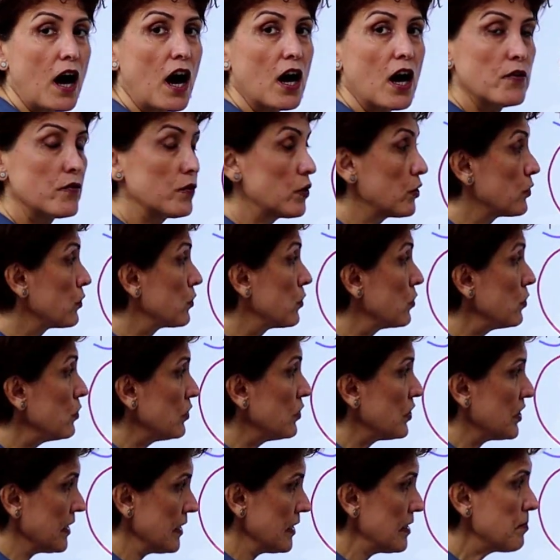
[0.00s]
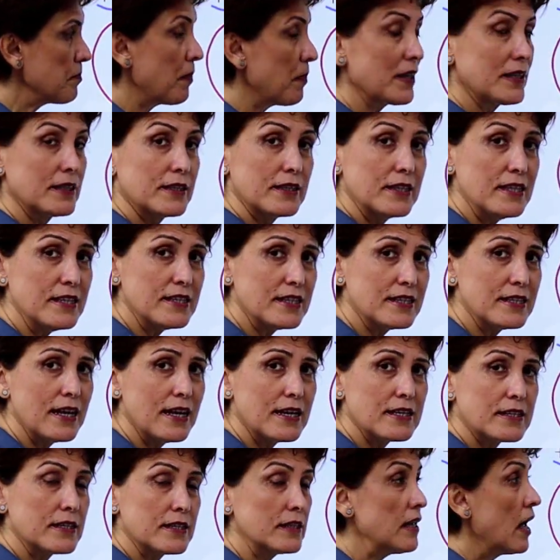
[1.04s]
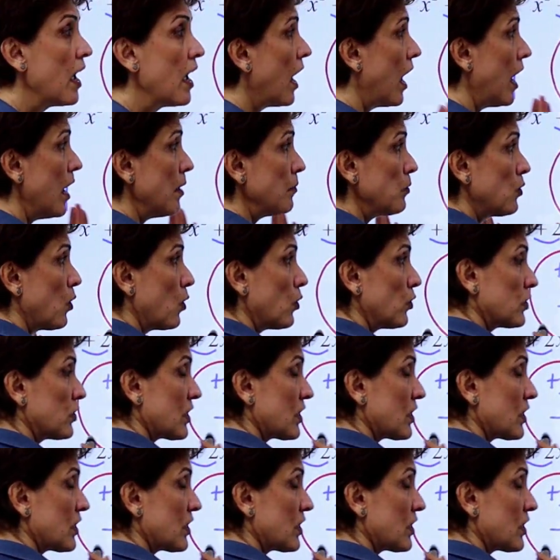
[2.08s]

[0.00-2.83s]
I will do this, but this lesson I'm going